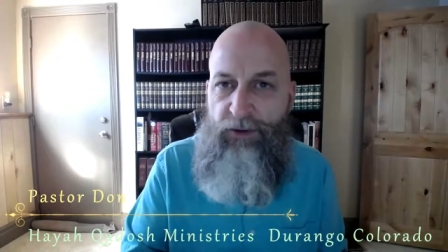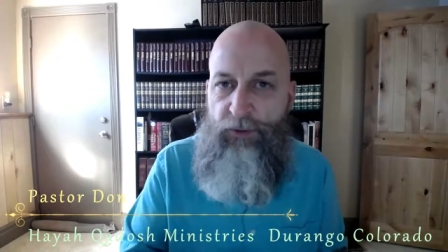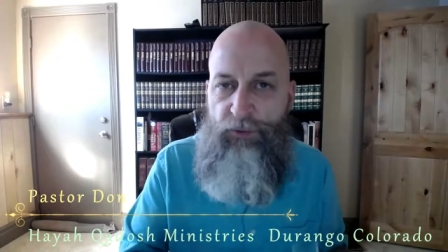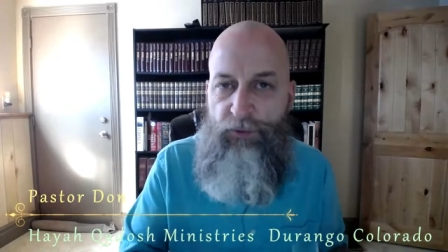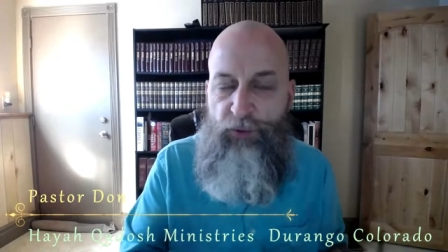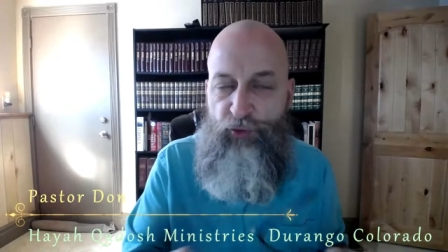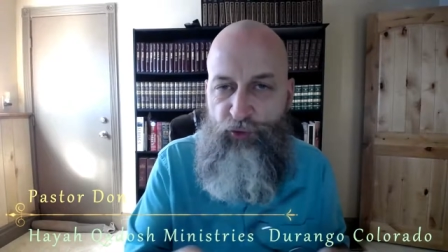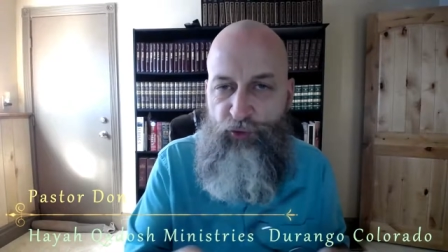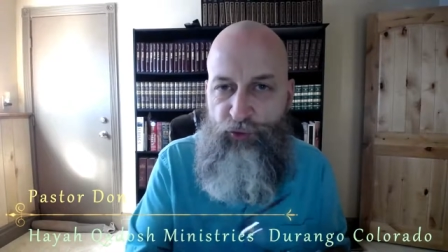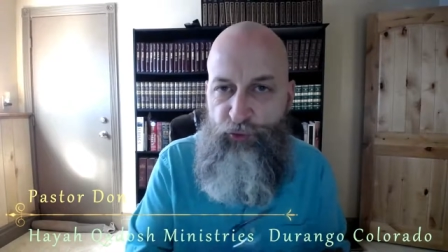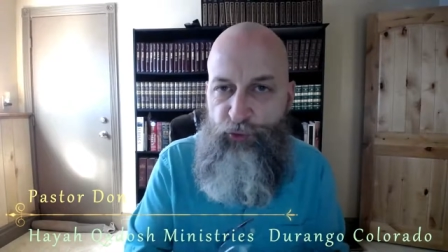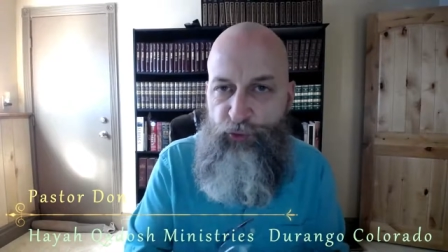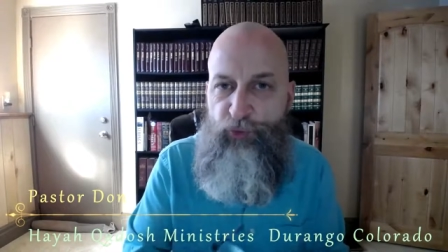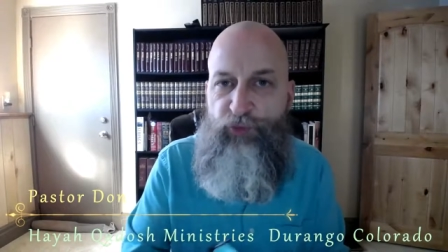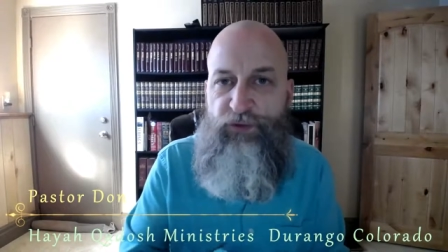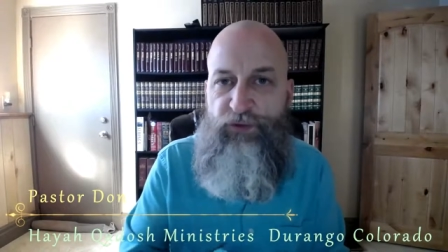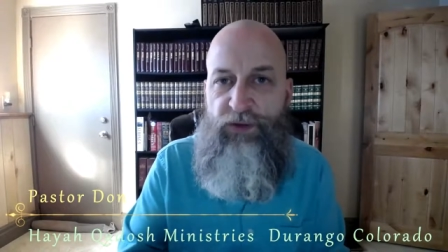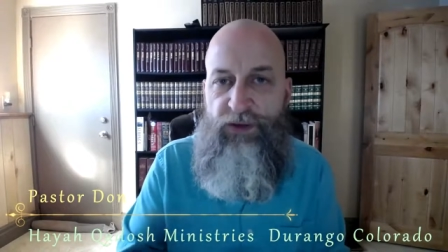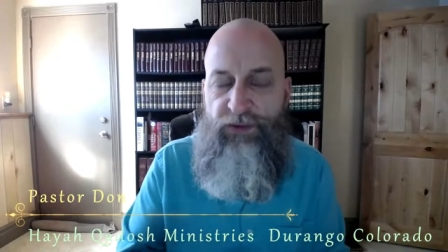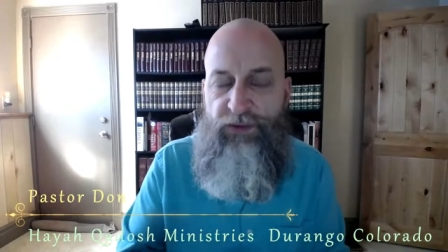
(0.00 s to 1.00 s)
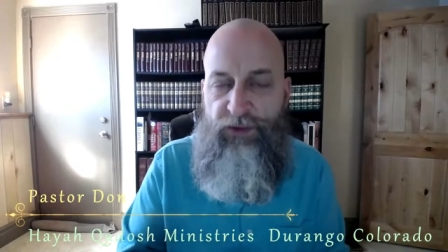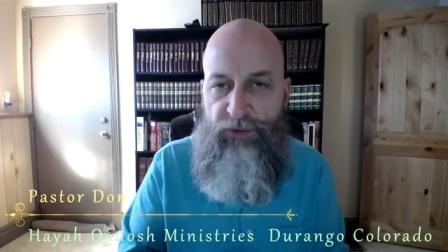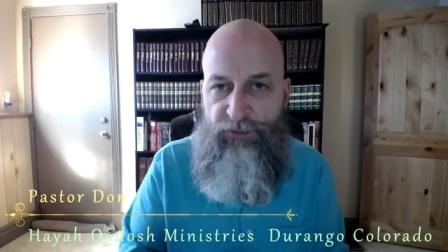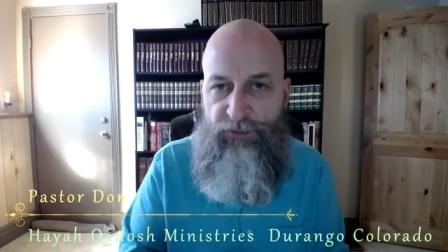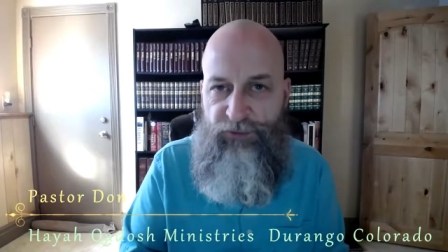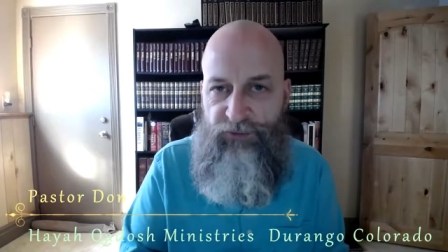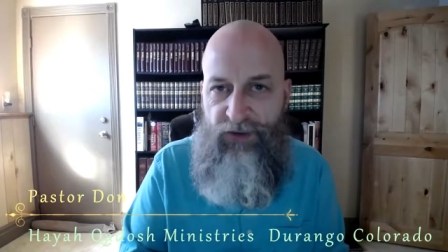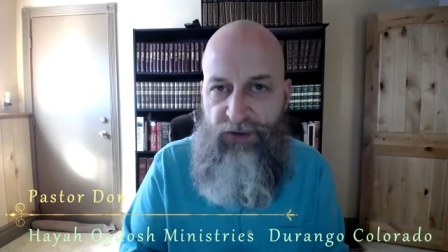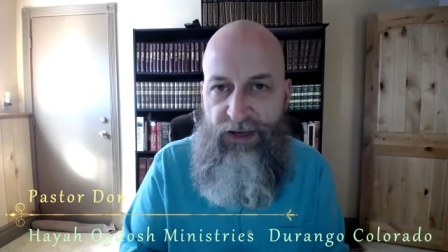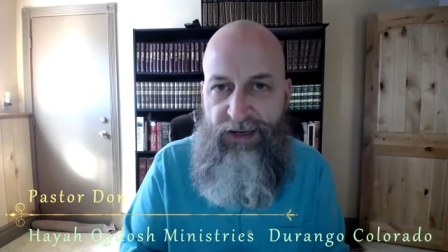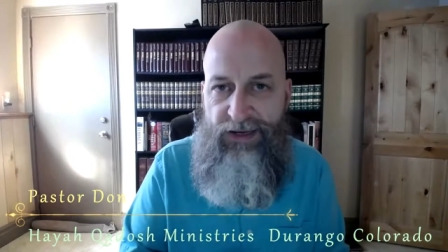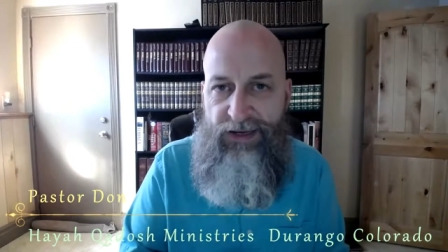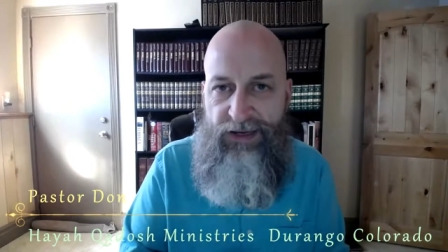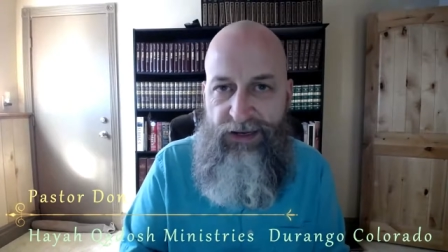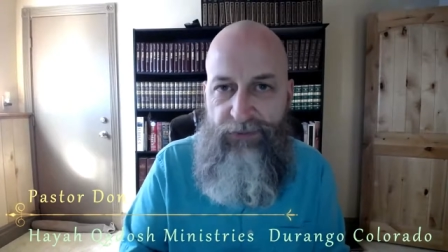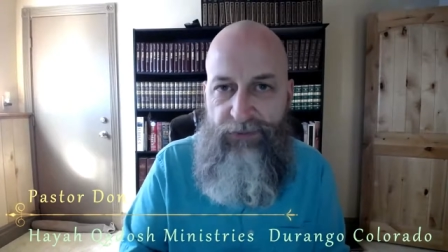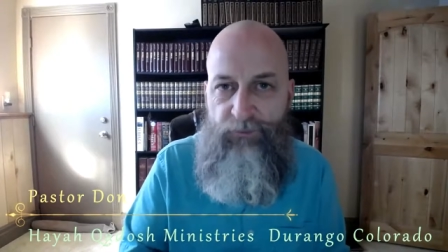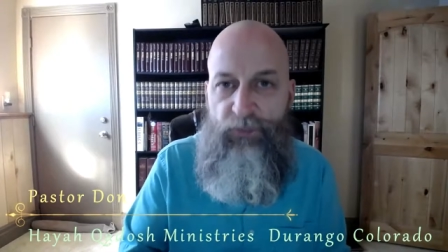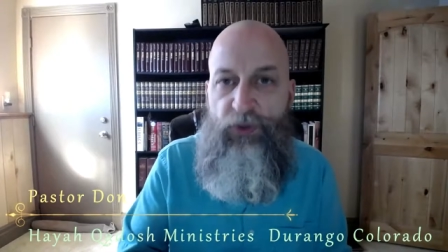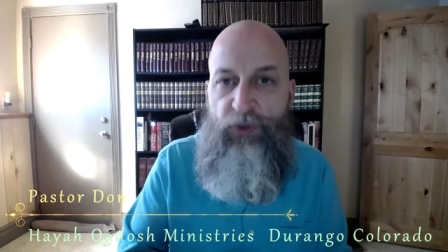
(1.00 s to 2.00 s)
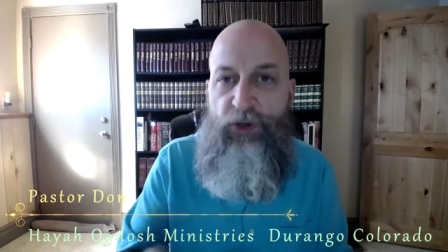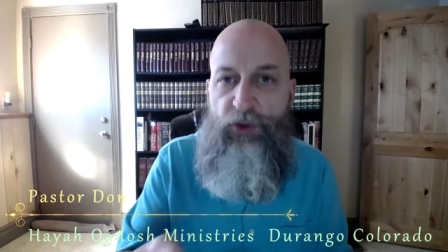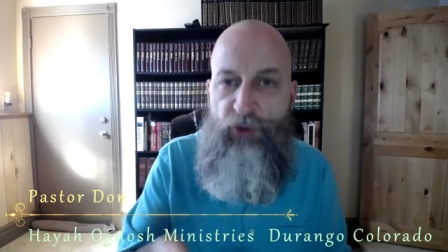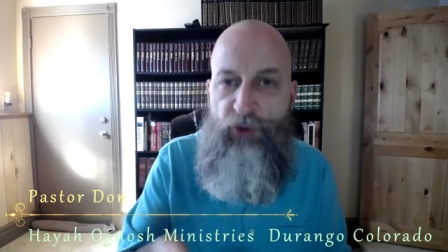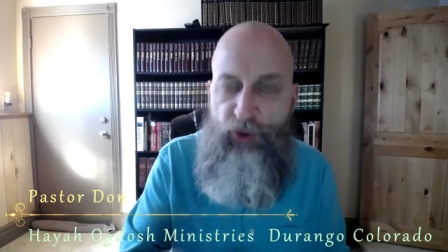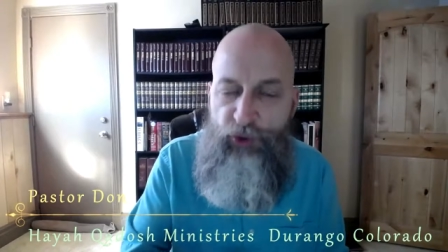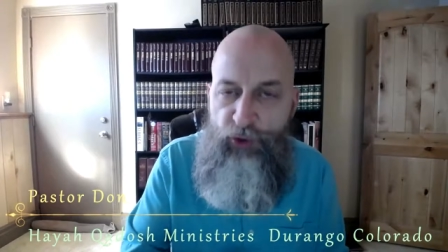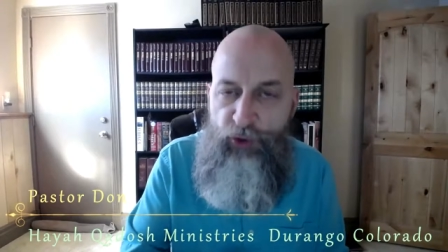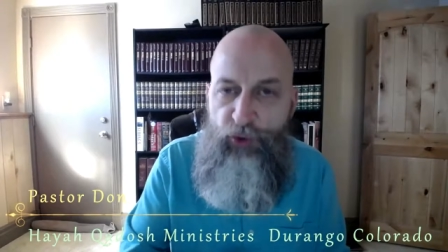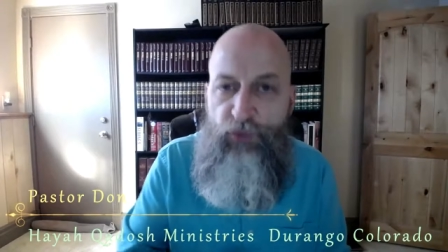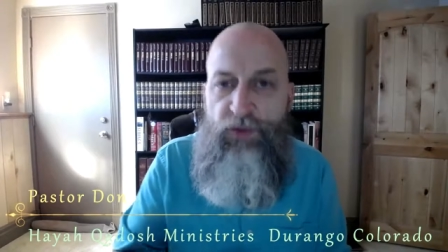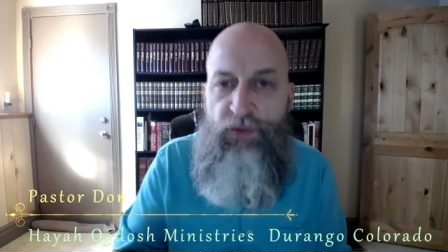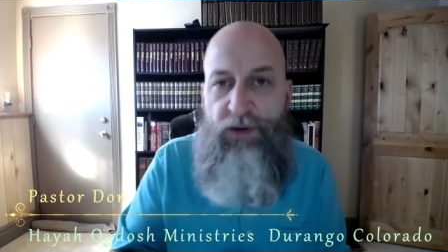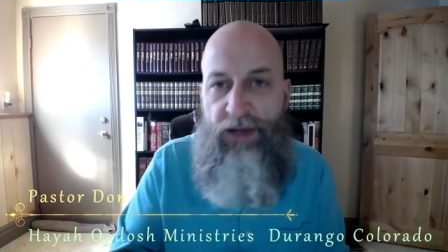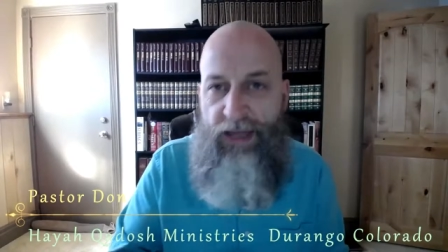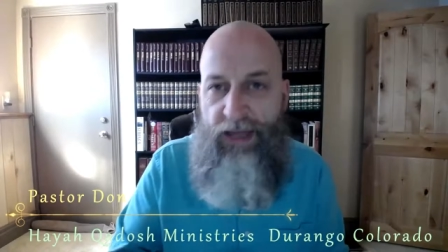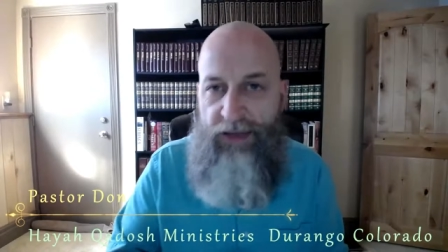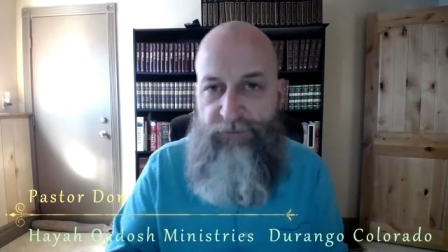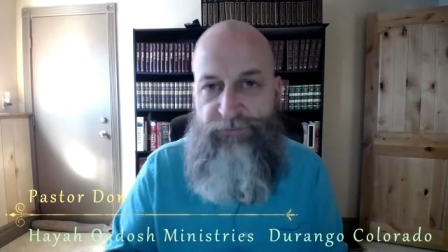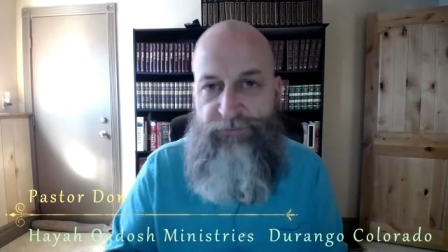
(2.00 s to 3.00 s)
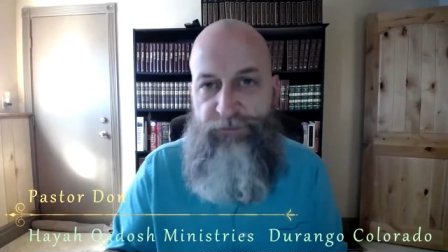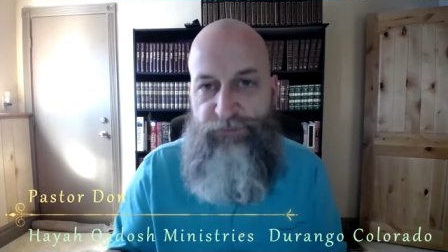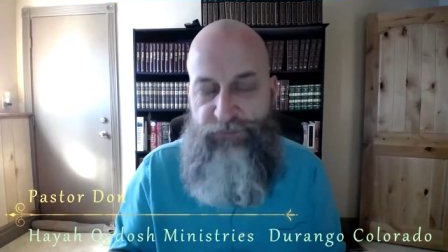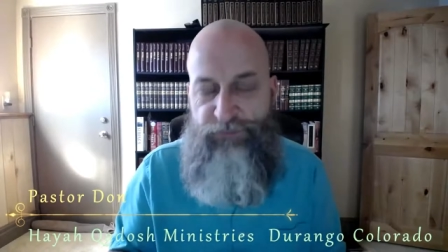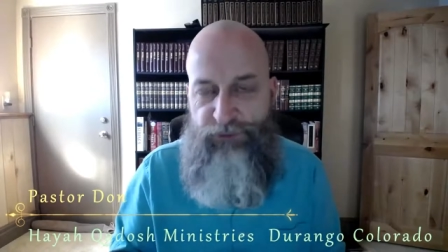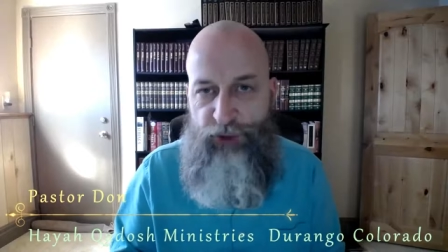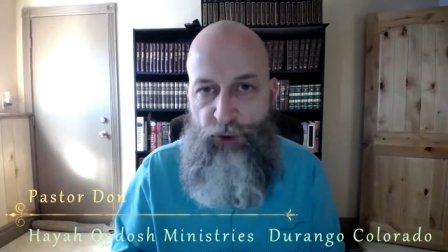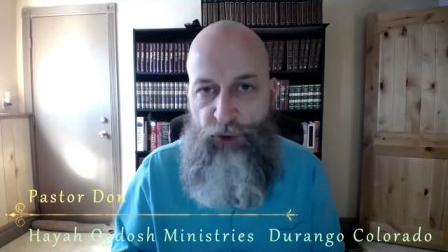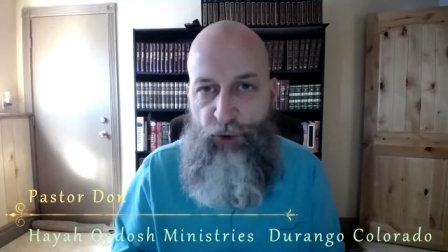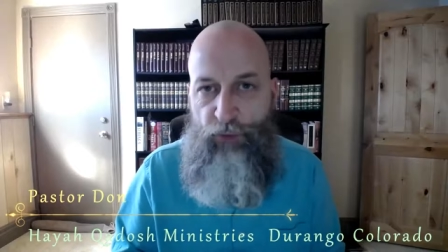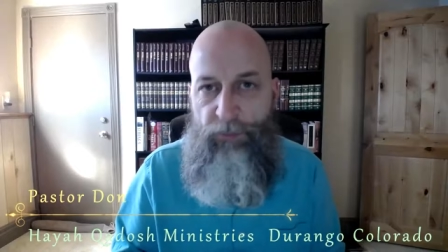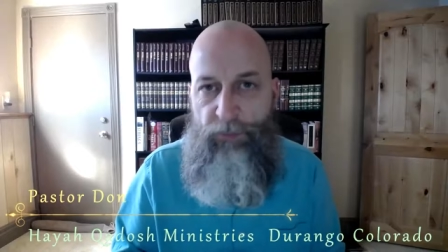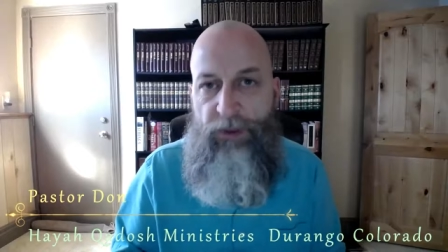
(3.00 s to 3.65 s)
the truths that they're saying to the life of Job.